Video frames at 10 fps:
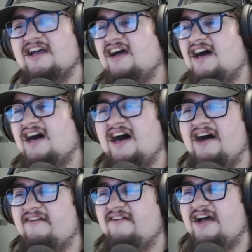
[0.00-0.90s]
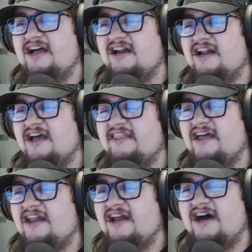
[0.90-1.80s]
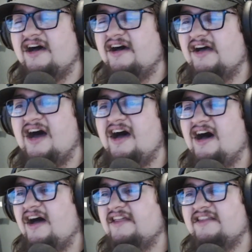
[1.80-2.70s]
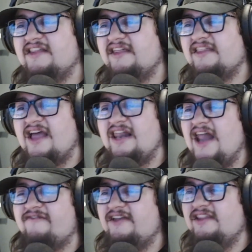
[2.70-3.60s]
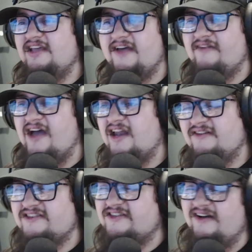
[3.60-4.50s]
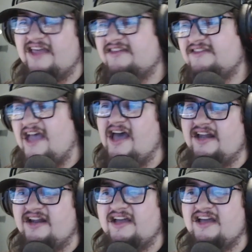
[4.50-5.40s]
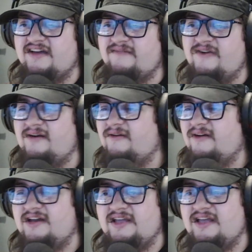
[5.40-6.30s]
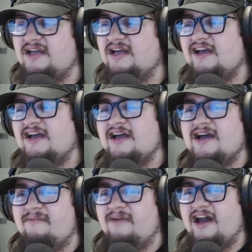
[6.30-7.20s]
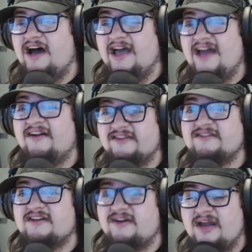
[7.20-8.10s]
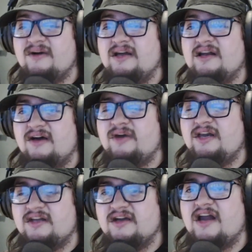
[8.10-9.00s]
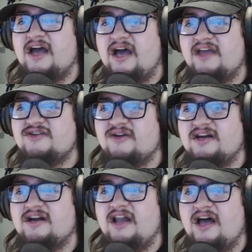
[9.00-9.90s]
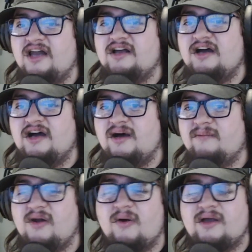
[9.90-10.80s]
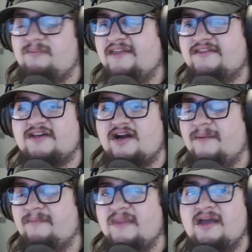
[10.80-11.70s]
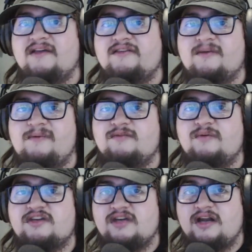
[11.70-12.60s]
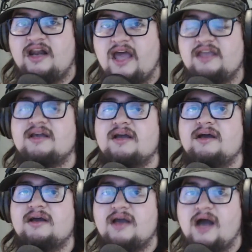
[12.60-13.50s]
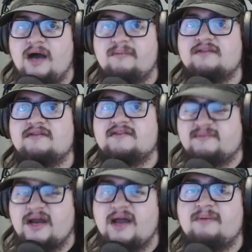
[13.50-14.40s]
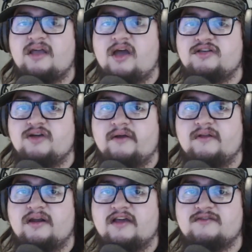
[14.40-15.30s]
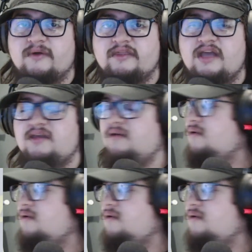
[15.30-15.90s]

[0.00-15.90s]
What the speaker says: Oh man, and then that laugh in the end, man, he was so like sad. Poor Woody. But yeah, no, this was a great one. Really good. I enjoyed it a lot. No complaints at all. So please make sure to like, comment, subscribe. I'll catch you on the next one. Thank you.